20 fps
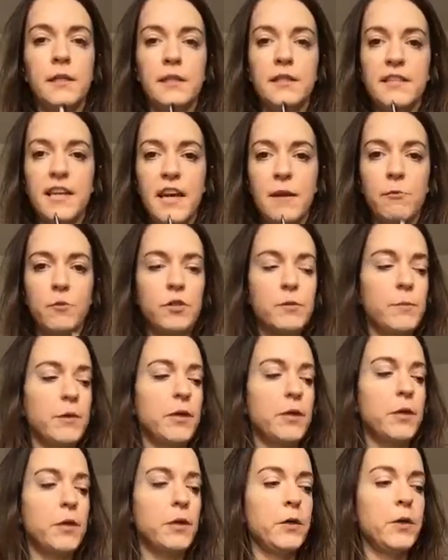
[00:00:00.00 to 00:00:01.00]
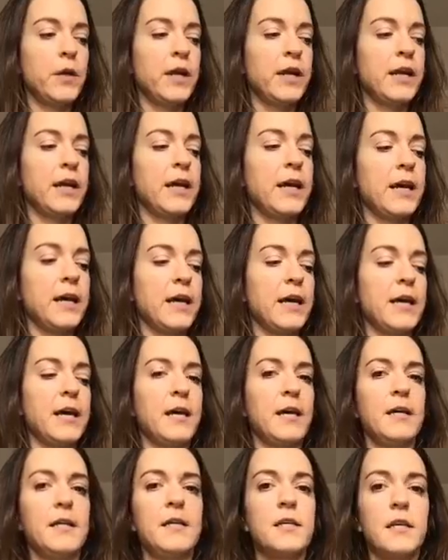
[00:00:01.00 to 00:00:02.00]
tablespoon
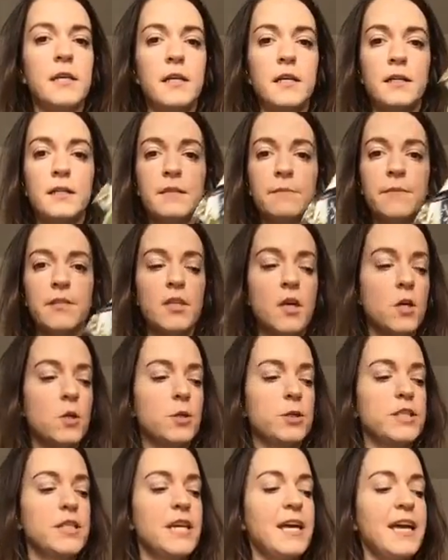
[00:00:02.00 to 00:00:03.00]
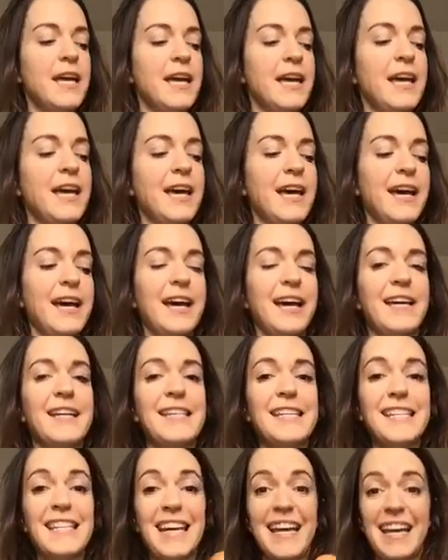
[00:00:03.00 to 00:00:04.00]
and some salt
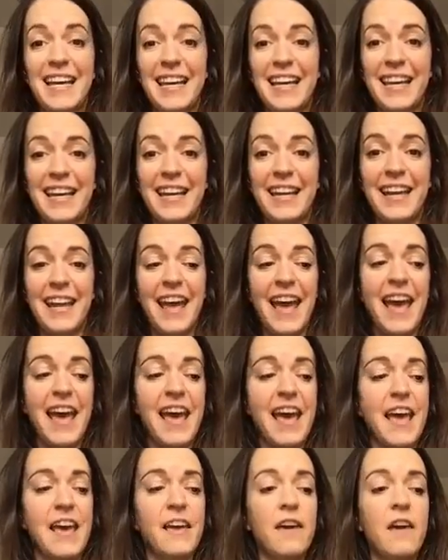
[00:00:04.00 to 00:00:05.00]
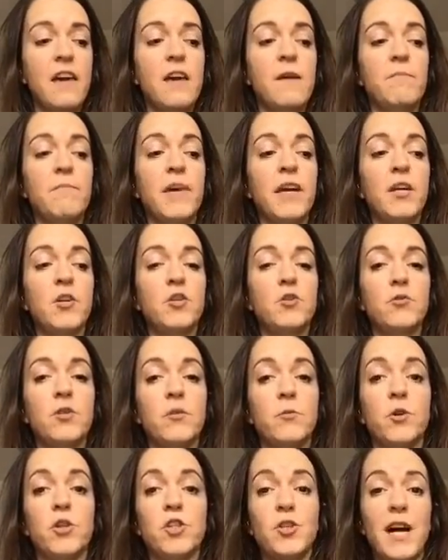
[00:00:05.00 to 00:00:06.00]
and an egg Make sure
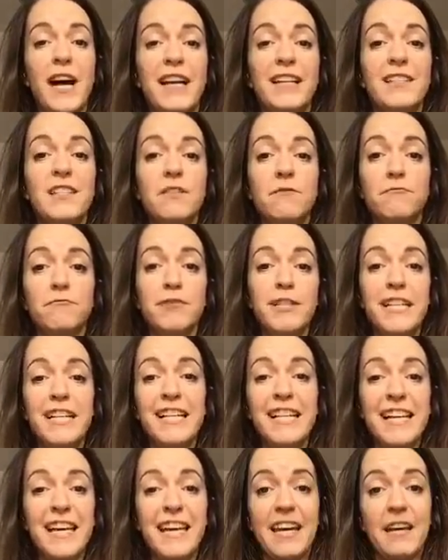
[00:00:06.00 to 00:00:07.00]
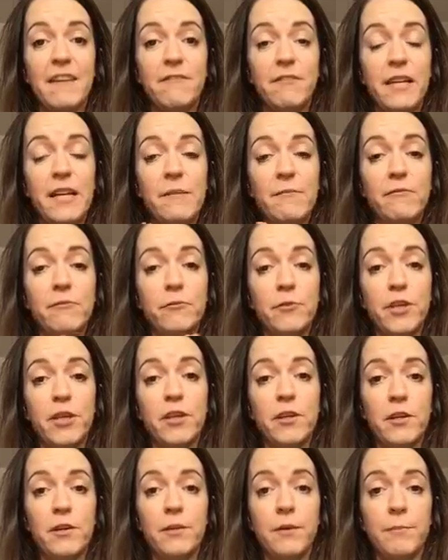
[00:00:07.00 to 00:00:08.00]
you wash your hands really carefully before
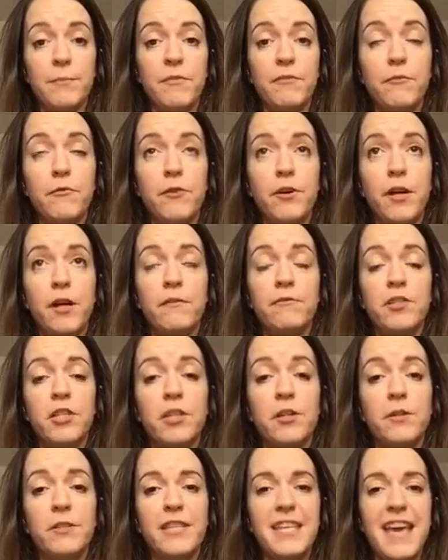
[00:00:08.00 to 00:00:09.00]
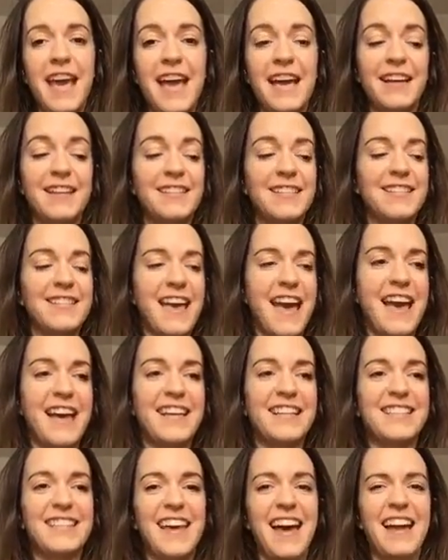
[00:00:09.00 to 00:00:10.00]
you before and after you use the eggs as
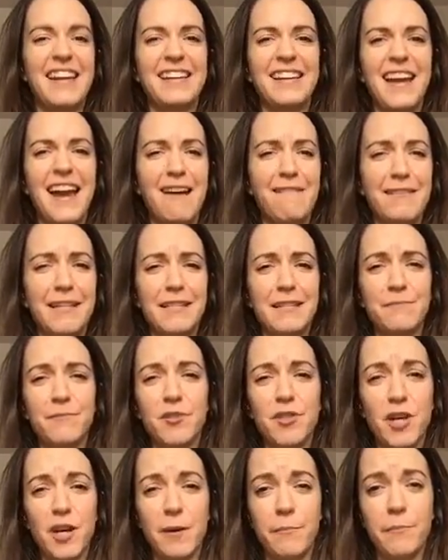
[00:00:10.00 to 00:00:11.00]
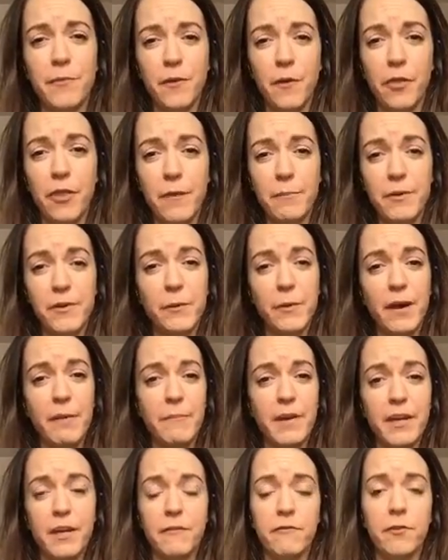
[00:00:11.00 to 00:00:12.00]
eggs can carry some germs on them as well,
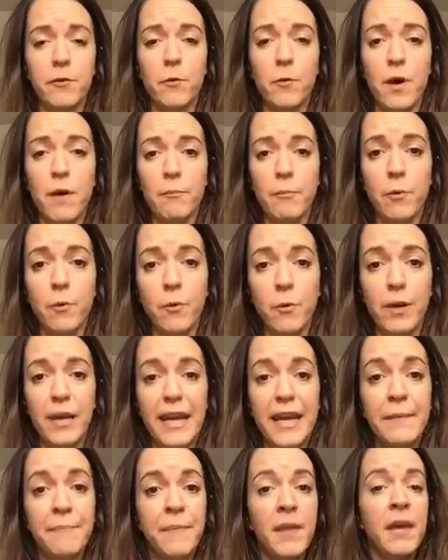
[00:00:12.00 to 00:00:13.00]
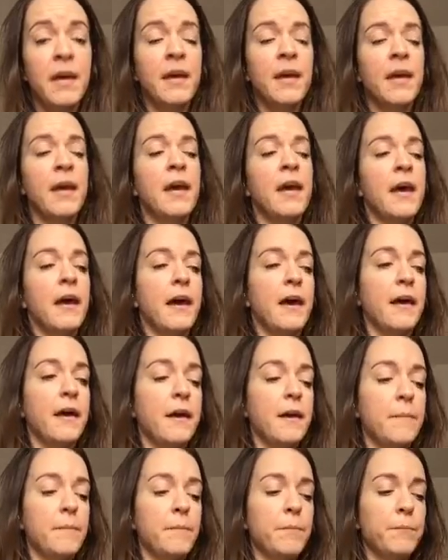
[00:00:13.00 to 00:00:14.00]
make you feel quite poorly.
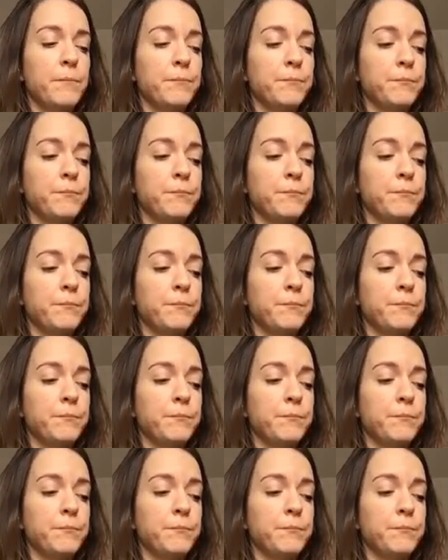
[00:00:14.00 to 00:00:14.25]
Um,